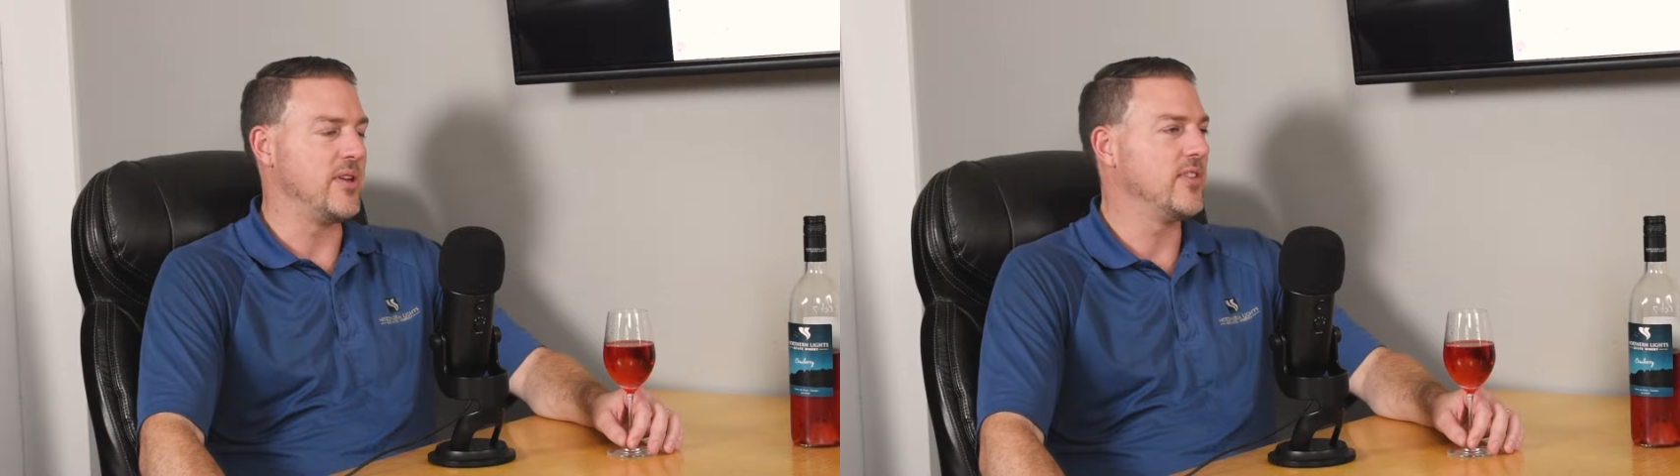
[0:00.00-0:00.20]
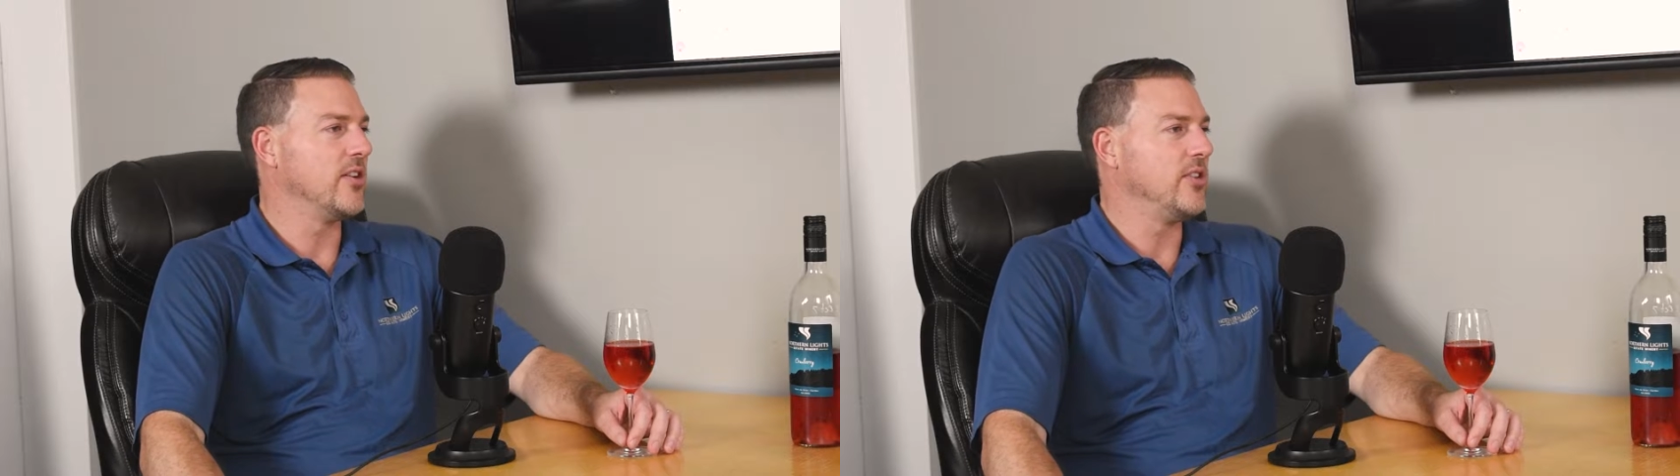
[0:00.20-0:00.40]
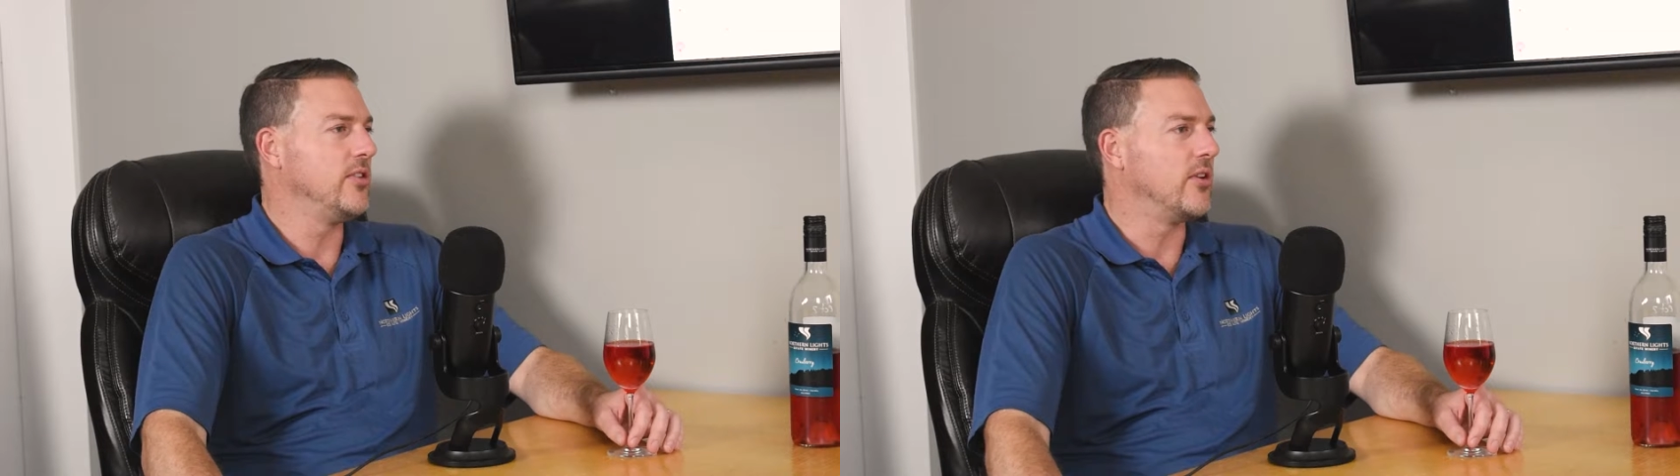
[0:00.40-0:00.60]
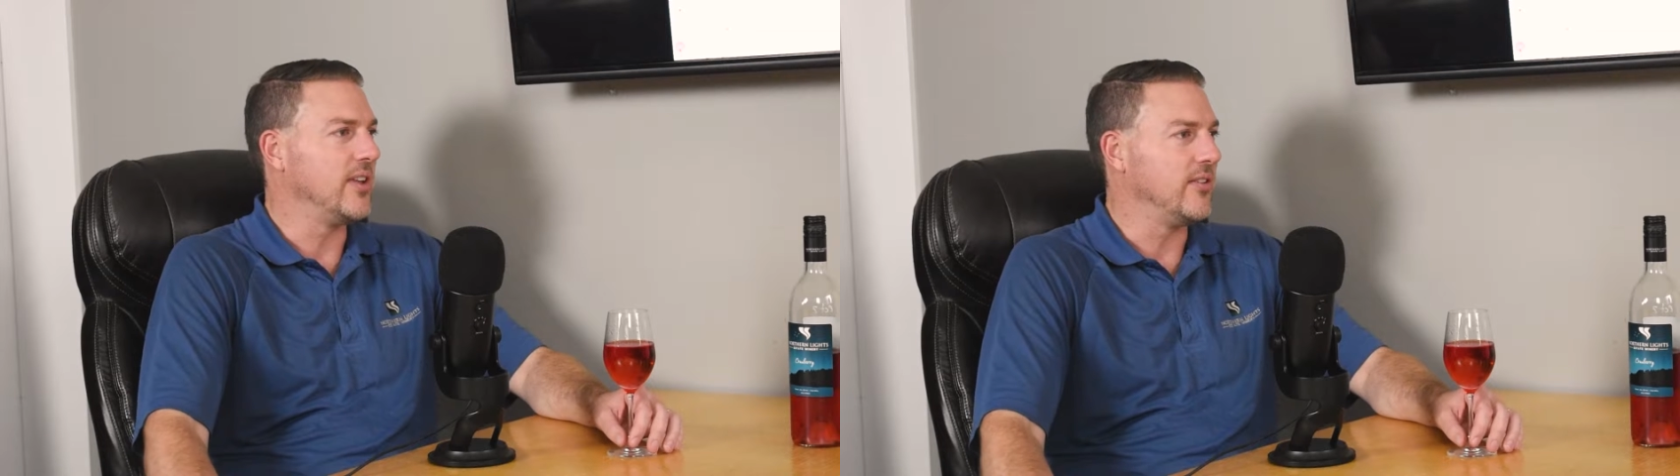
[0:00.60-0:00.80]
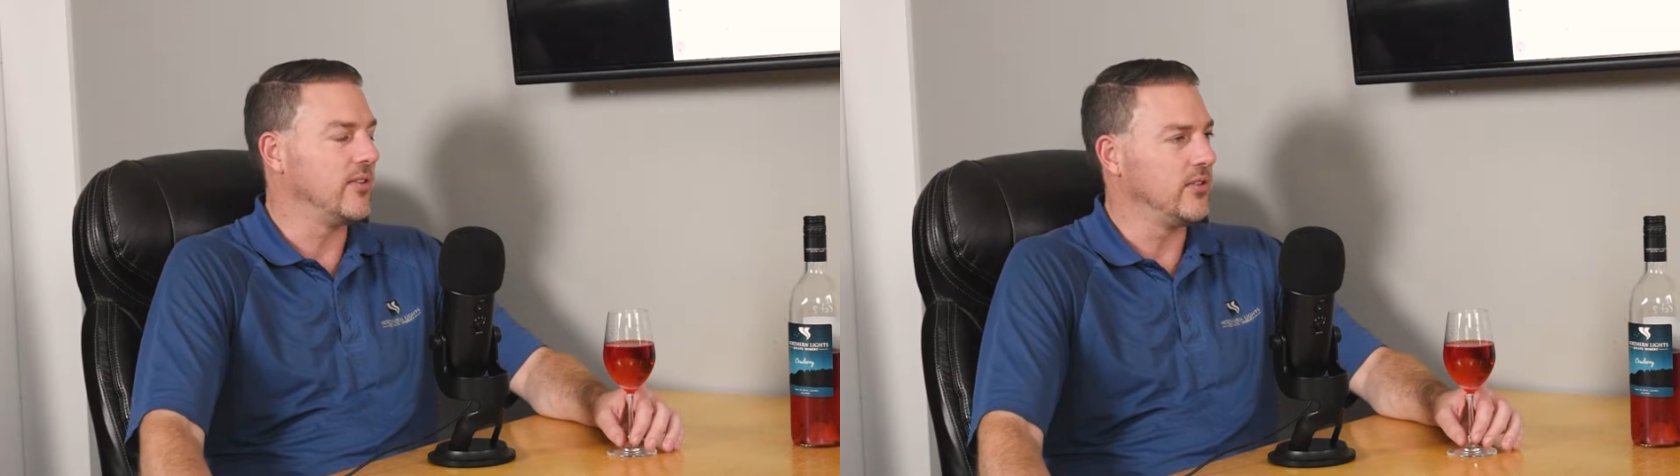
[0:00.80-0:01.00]
even though you
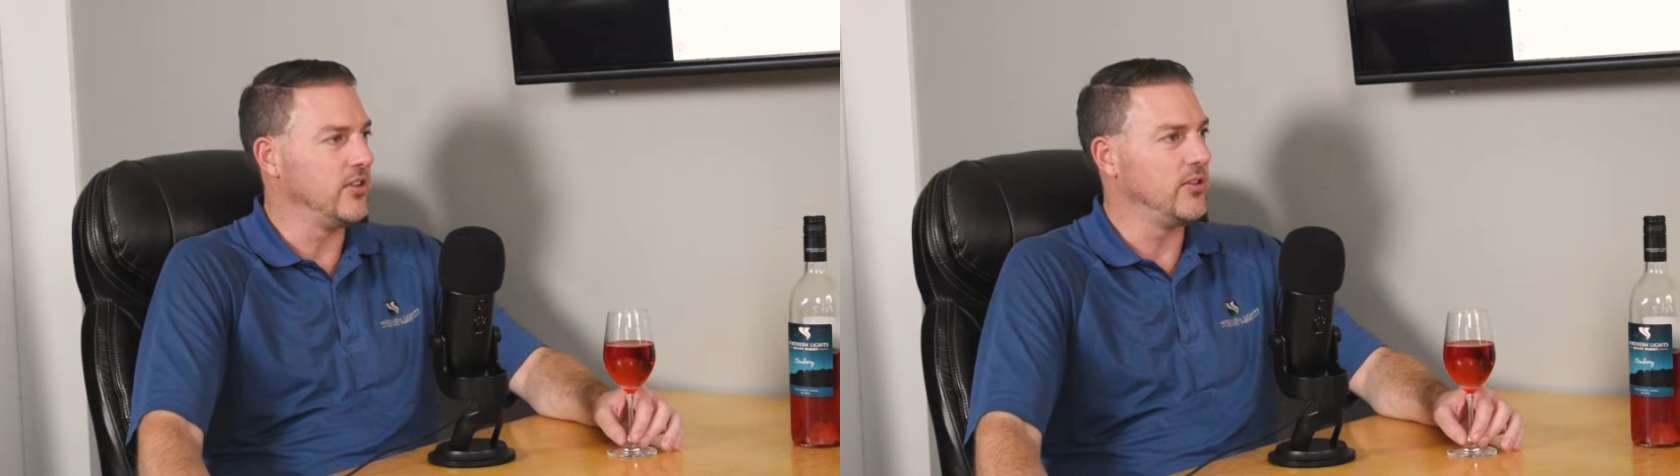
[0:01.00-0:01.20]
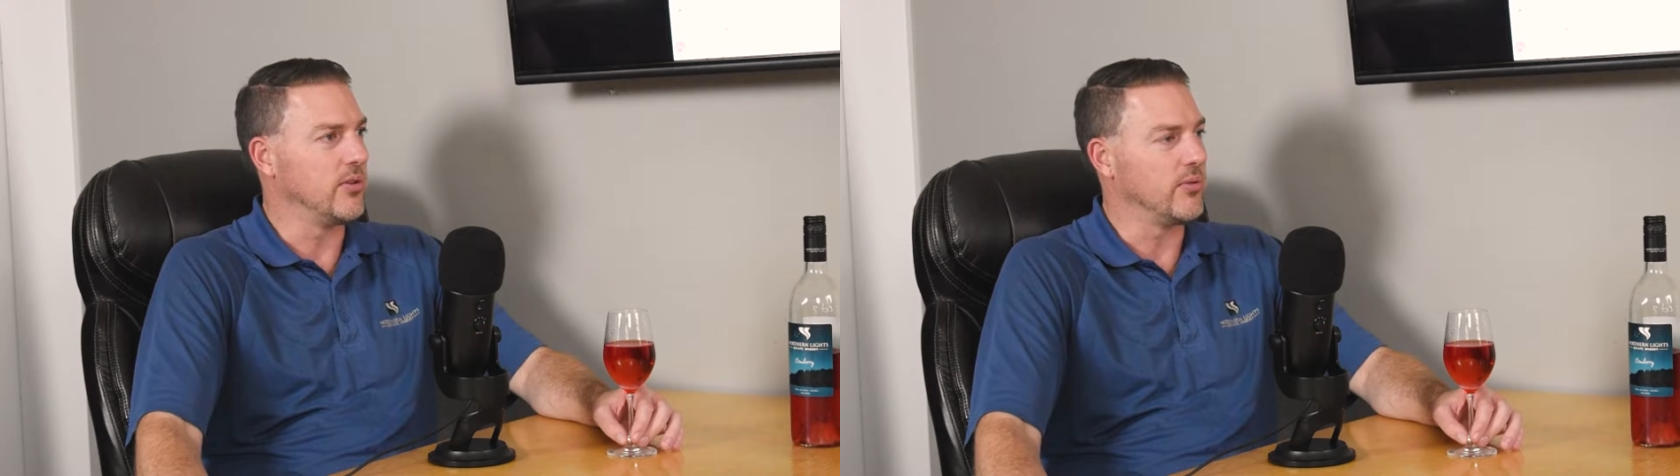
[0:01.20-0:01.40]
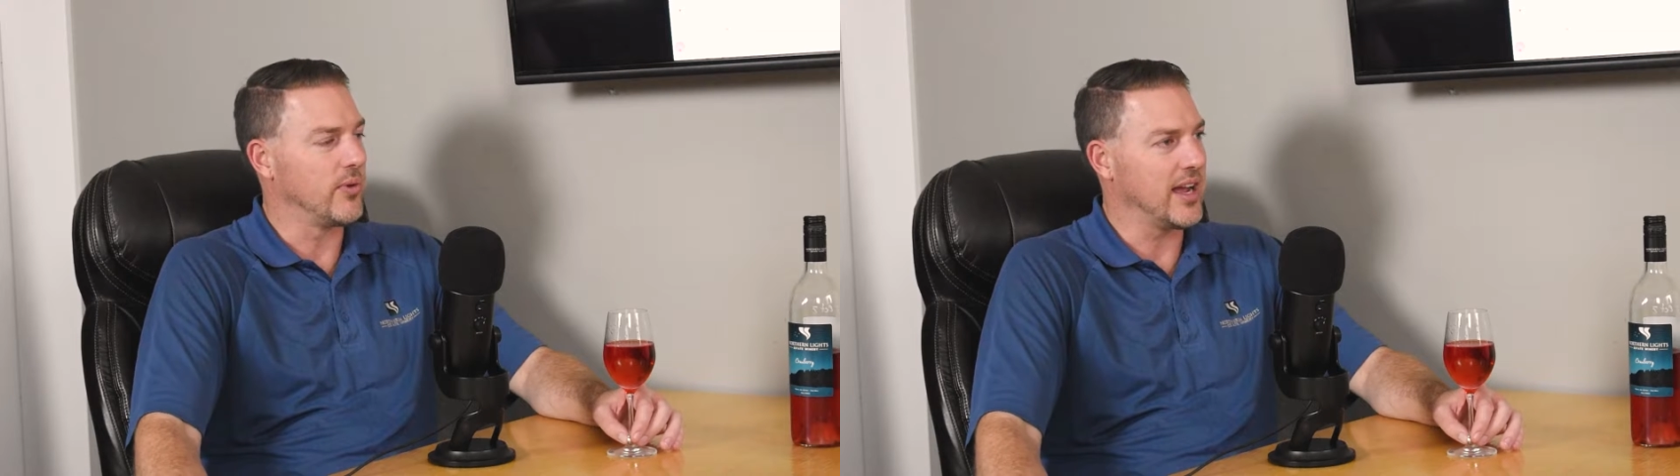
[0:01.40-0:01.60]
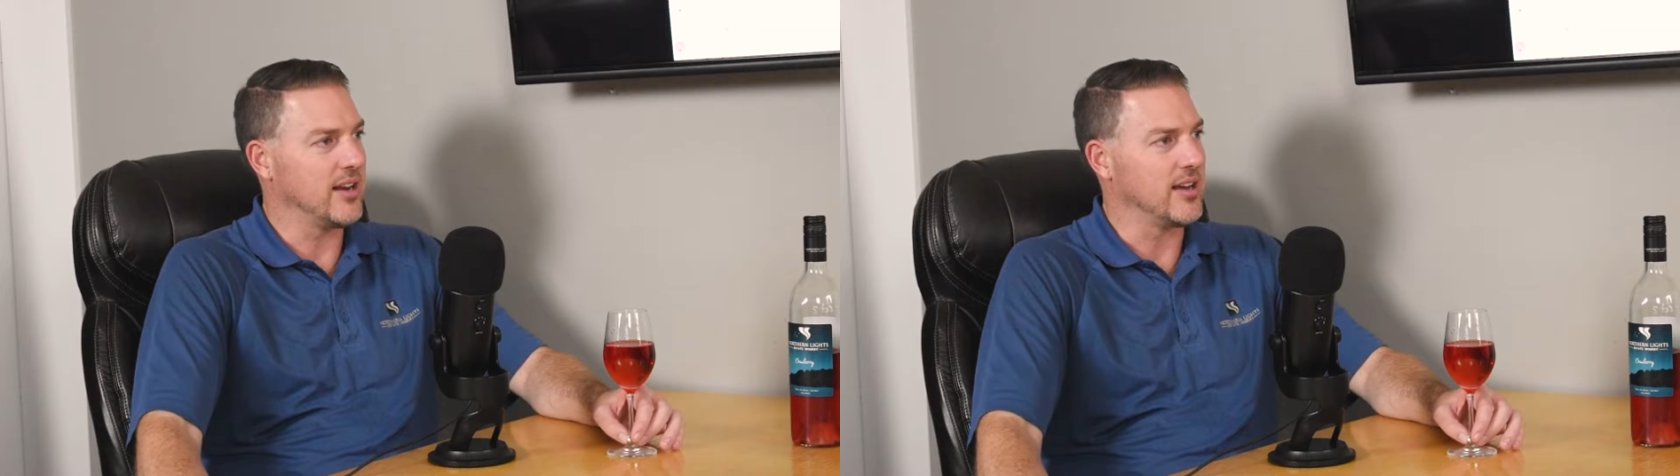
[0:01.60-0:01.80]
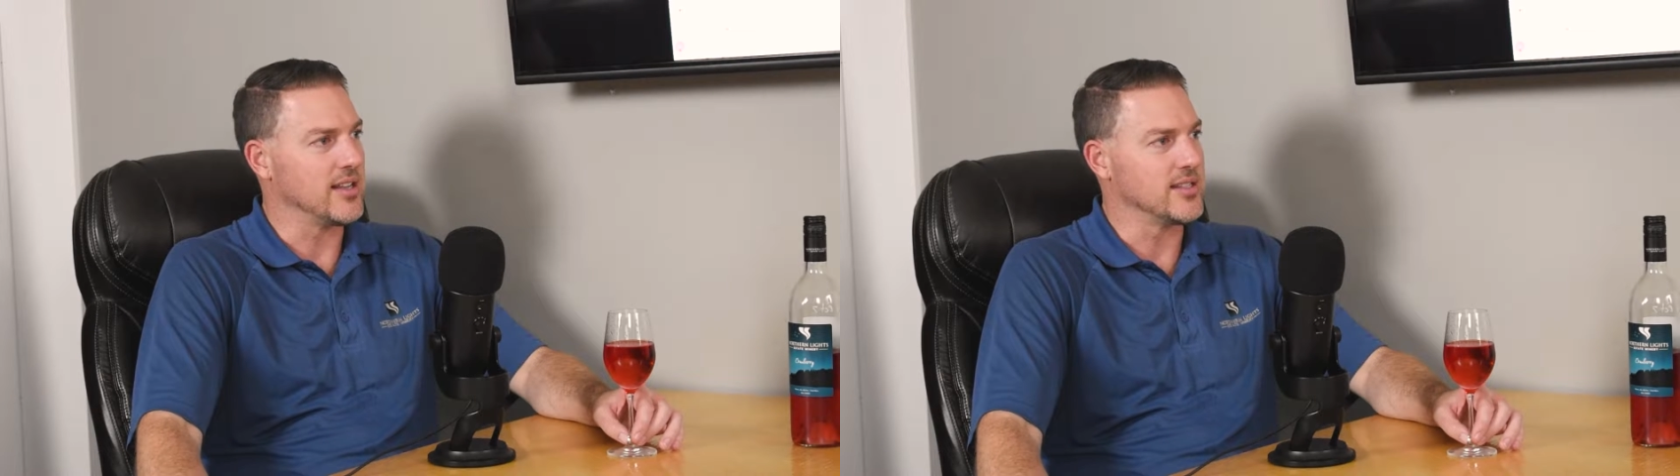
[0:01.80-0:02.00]
don't
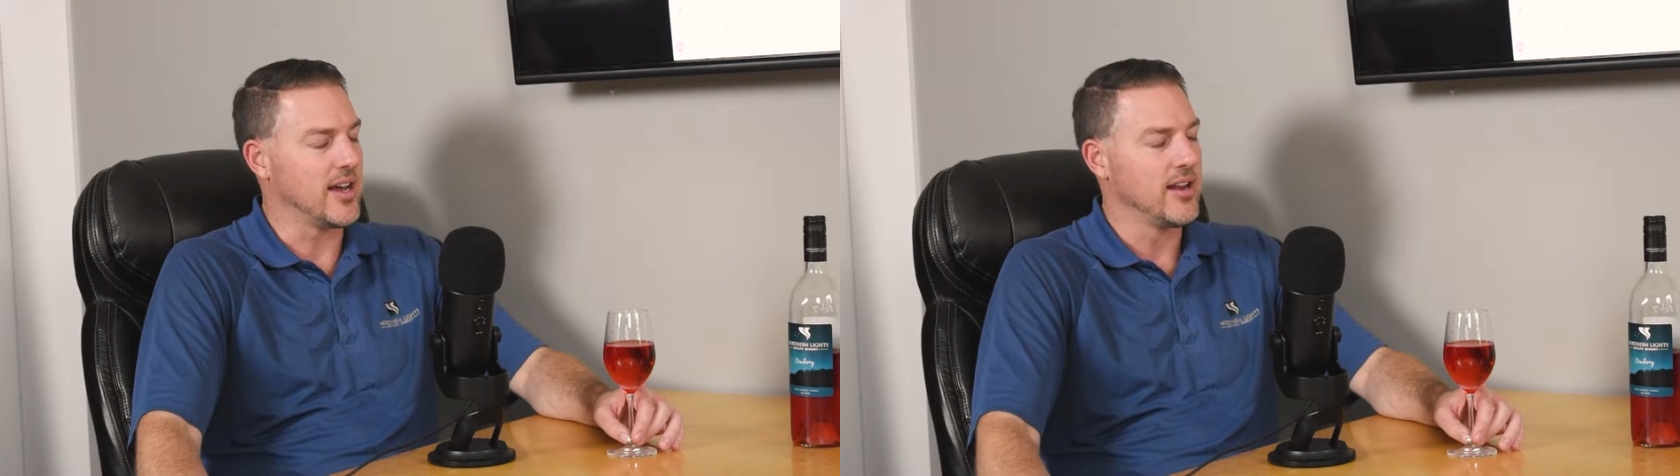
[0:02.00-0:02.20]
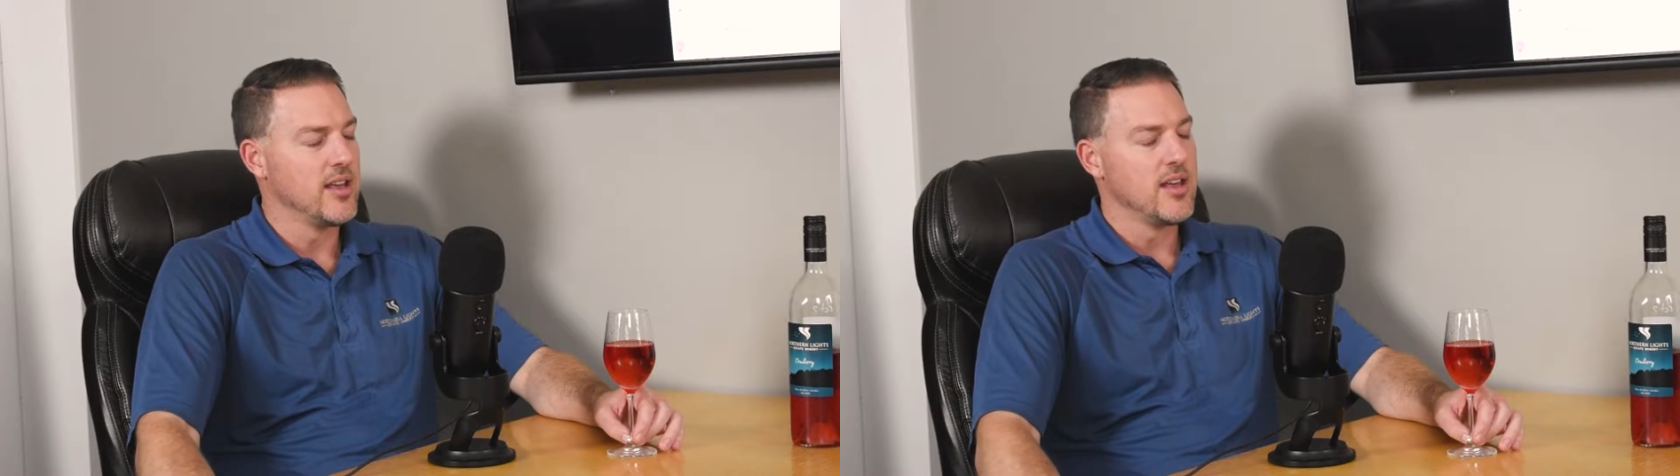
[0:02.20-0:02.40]
recognize that.